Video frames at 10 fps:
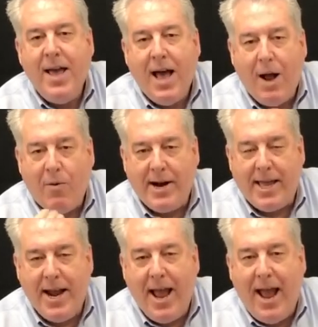I want to
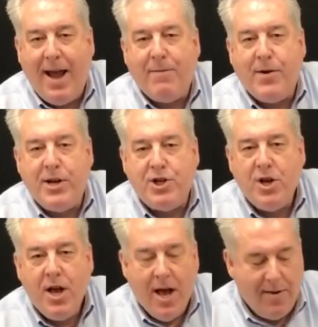get an average
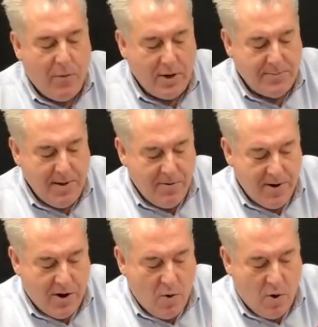of what's being
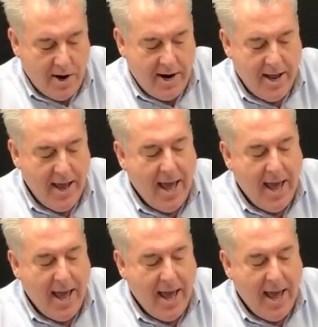recorded,